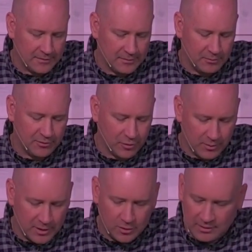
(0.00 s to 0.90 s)
And before
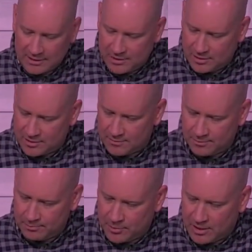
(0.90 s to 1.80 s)
we do, let's just
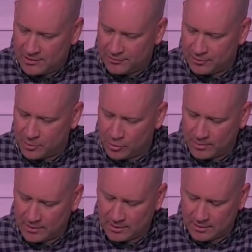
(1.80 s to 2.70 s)
pause for a
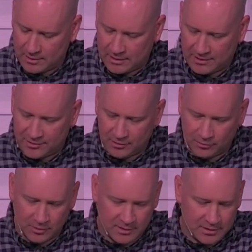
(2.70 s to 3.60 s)
moment and, and ask the
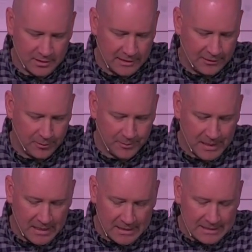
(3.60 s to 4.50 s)
Lord's help.
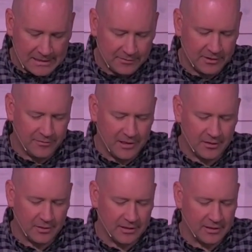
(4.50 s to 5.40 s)
Heavenly
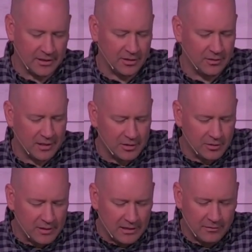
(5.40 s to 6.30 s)
Father, I thank you that you
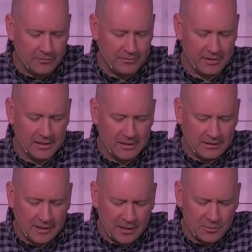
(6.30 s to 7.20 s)
have
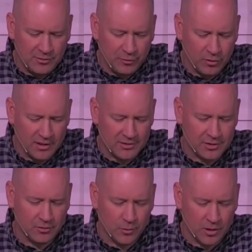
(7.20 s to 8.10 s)
laid before us
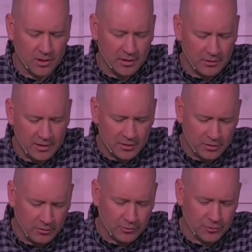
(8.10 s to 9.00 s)
your word, your
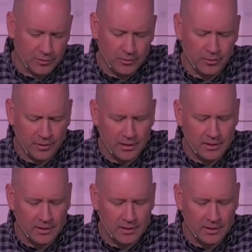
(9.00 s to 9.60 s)
eternal truth.